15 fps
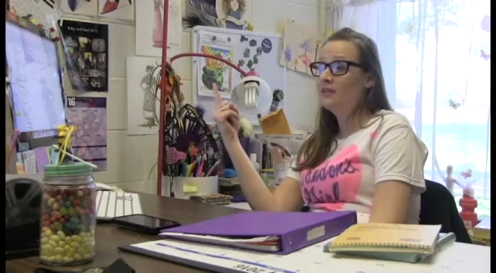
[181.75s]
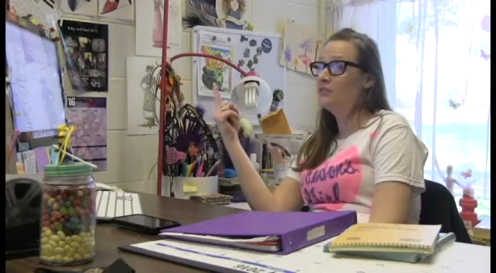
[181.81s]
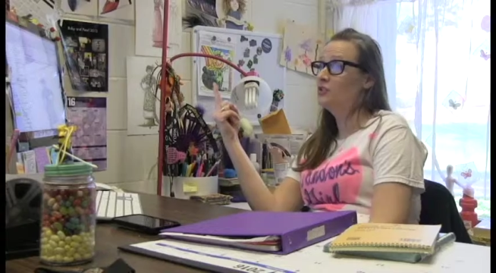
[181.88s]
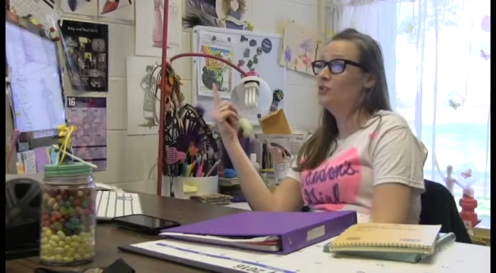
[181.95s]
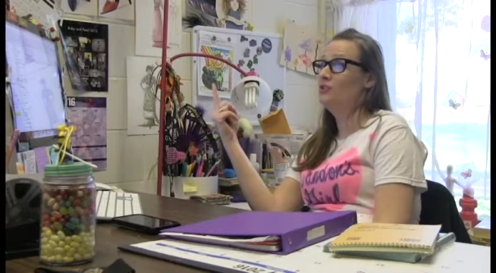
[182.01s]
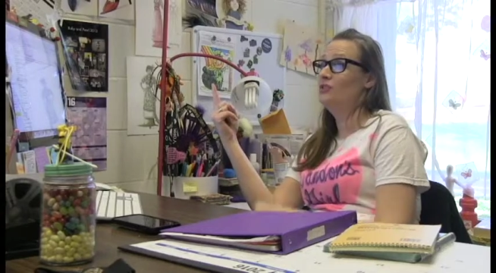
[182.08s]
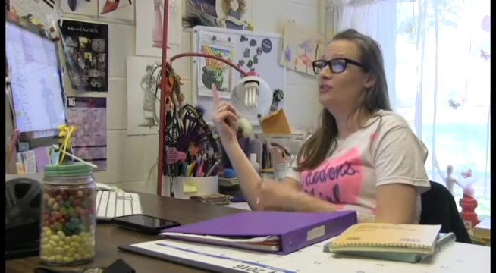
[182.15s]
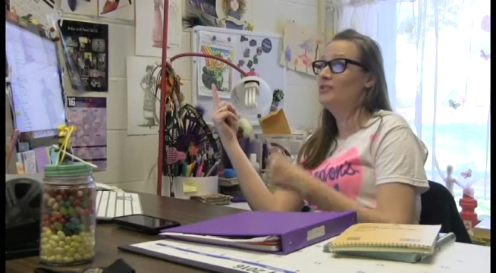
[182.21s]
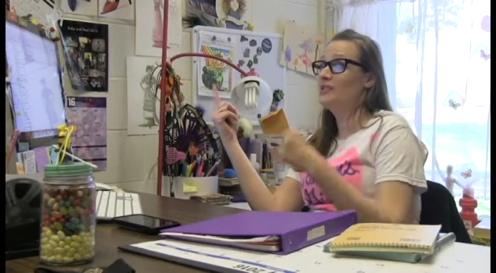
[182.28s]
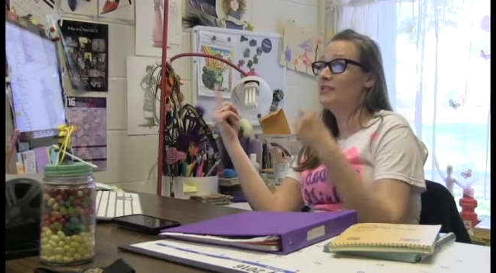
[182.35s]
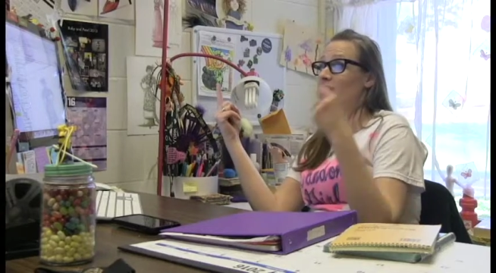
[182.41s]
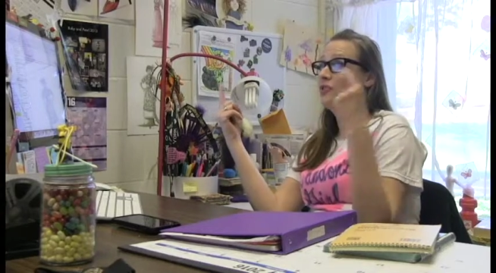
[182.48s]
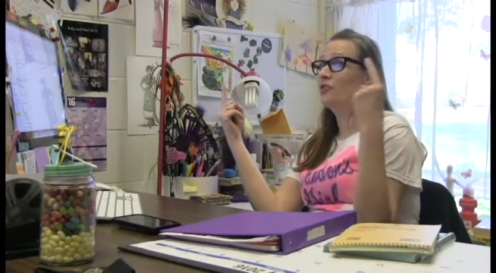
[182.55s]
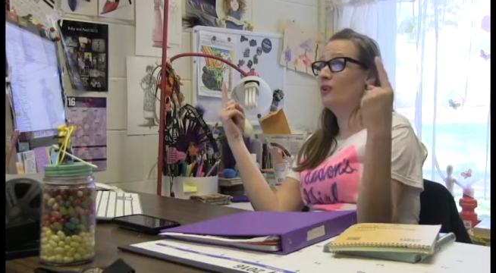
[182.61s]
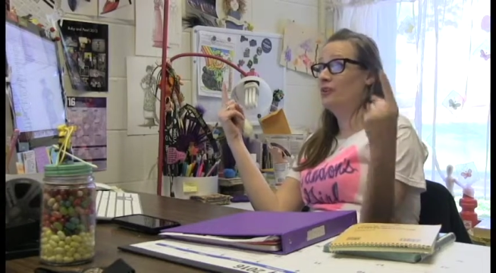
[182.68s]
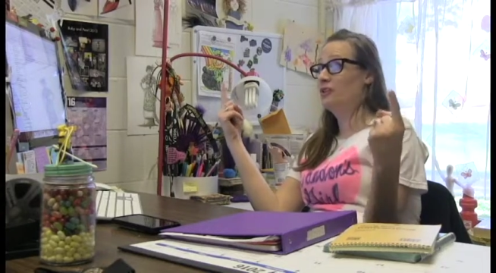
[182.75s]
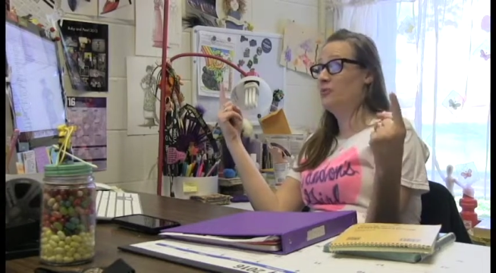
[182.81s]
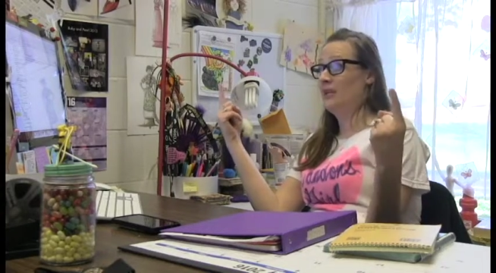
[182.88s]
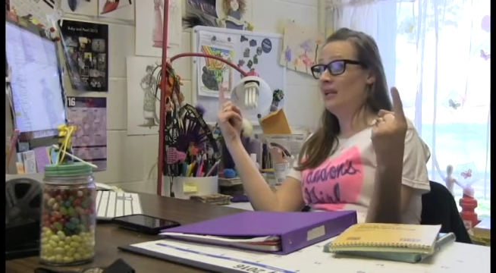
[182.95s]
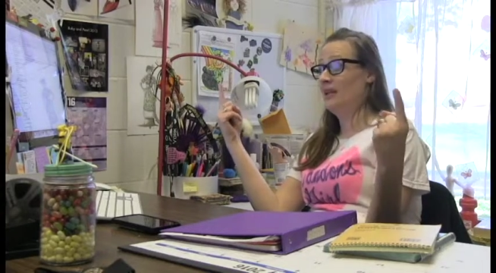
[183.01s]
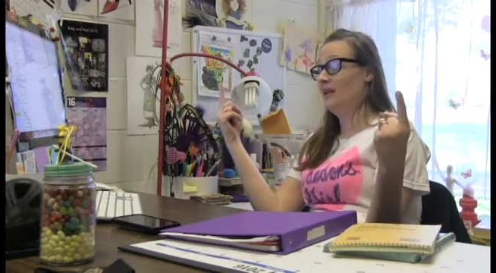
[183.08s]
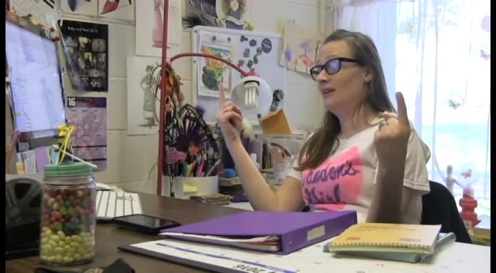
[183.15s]
and students that are
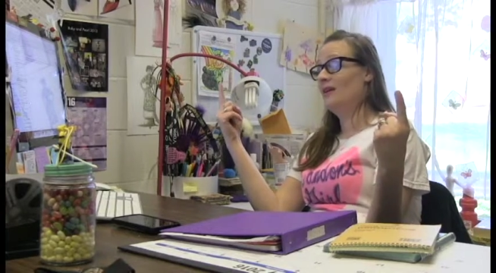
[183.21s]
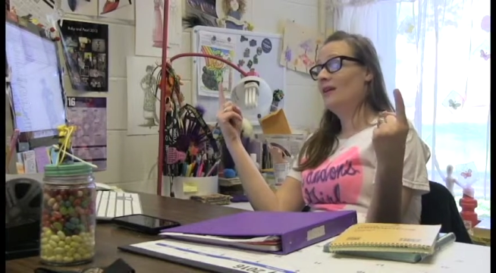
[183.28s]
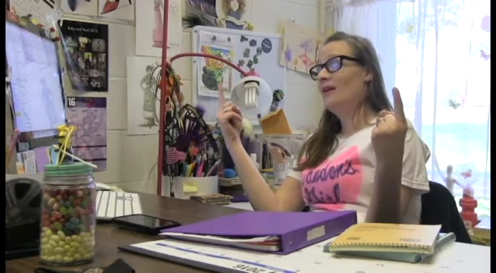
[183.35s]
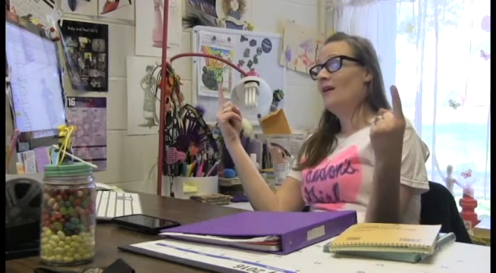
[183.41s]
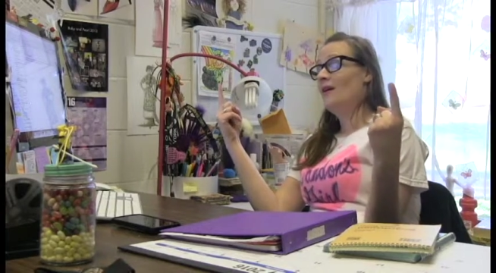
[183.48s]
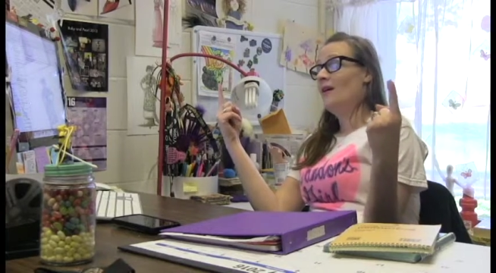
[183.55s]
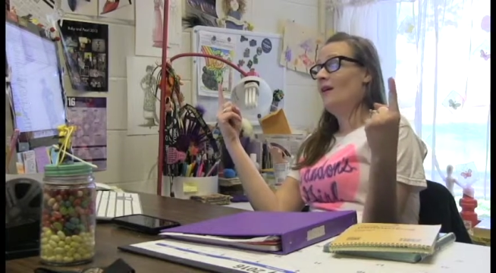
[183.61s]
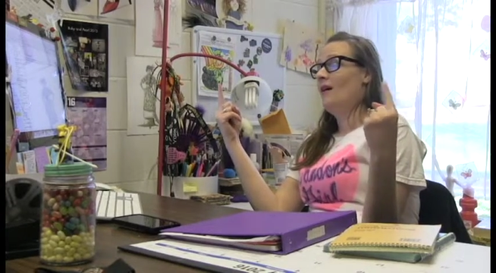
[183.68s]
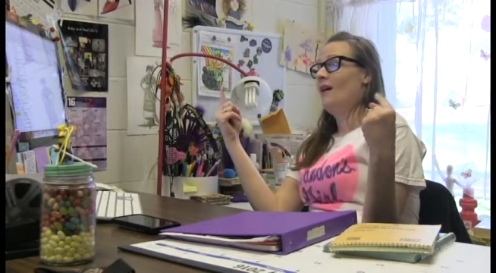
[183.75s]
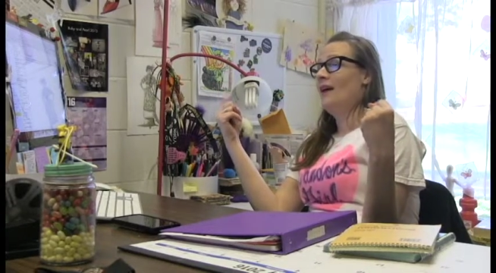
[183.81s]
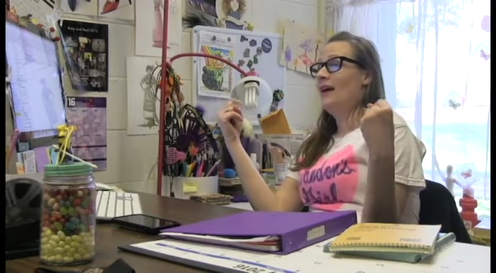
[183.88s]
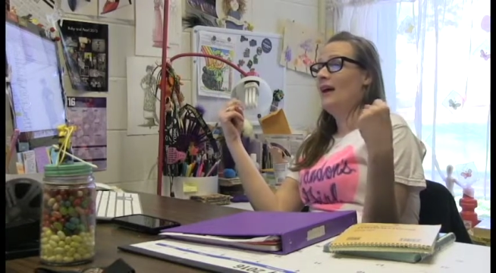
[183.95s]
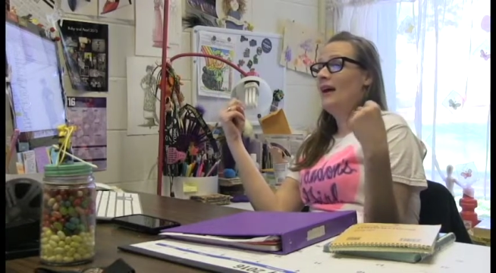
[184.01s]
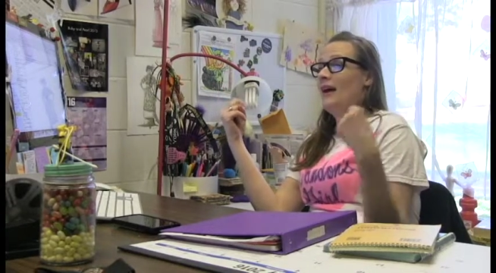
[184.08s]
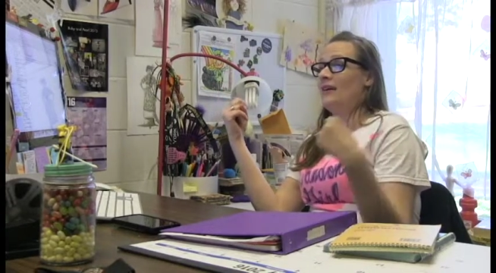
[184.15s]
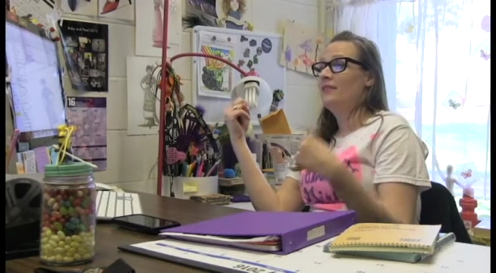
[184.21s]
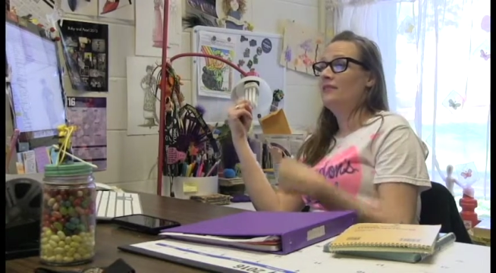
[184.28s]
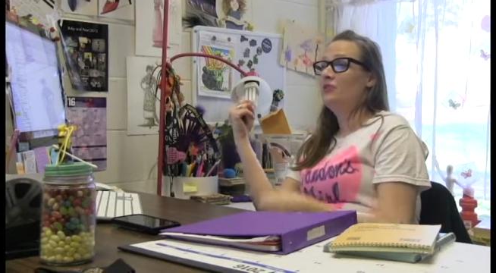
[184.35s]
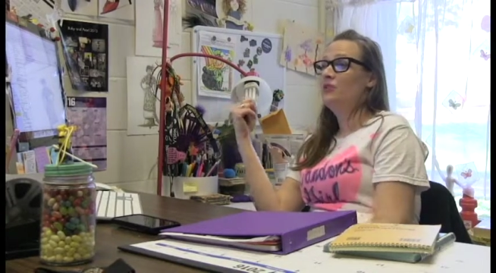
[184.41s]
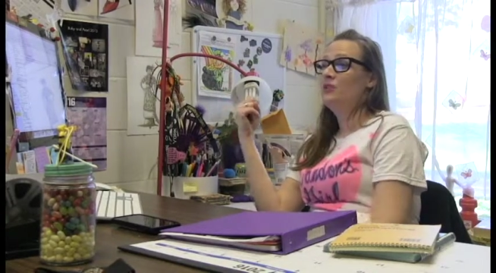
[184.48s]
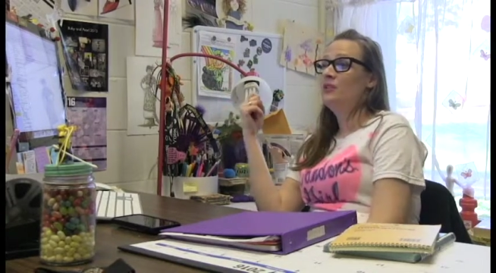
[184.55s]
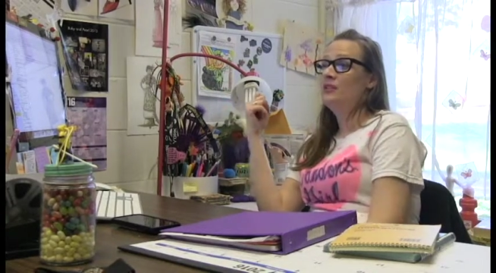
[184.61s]
graduating. I have
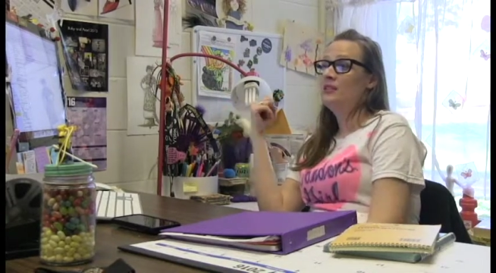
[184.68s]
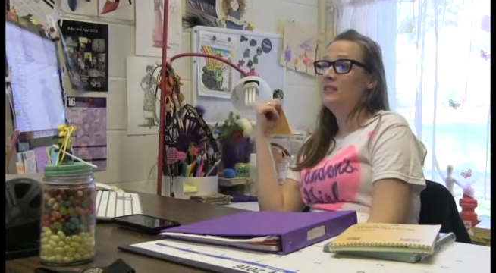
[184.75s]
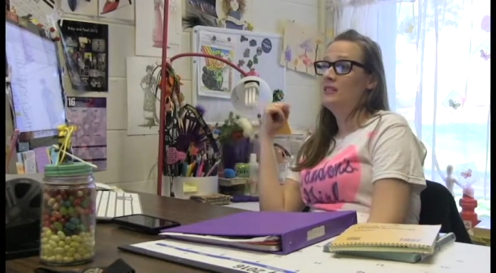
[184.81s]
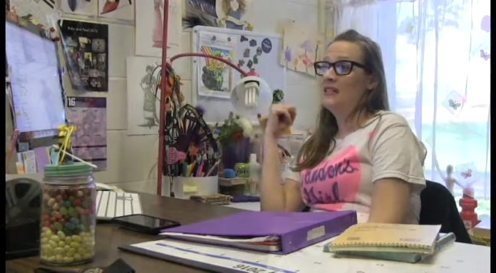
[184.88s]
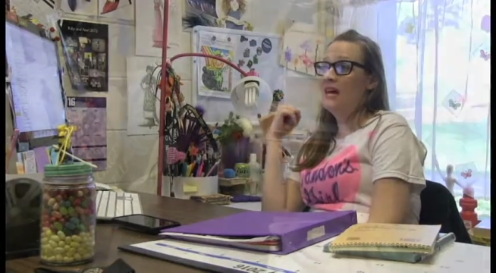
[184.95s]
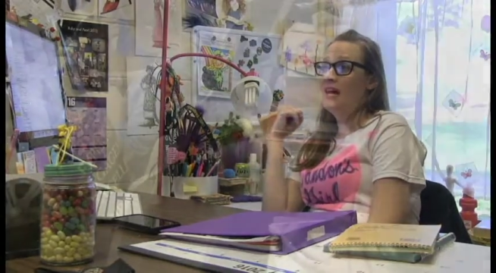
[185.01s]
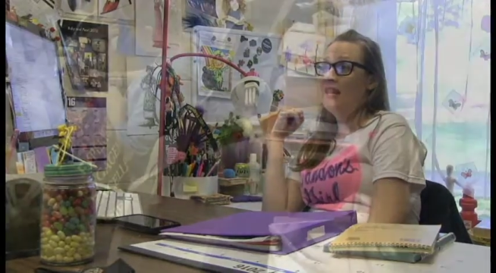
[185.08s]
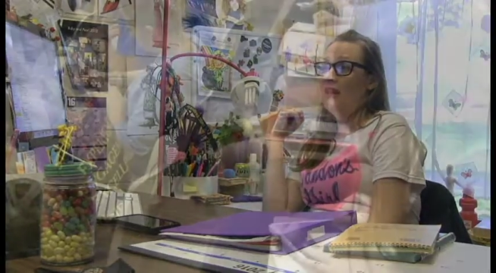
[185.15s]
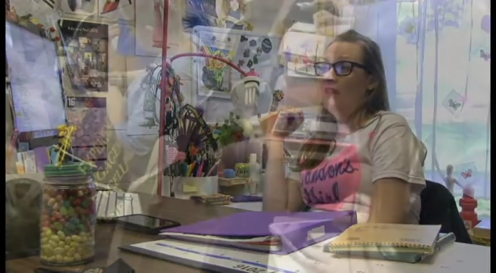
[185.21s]
students that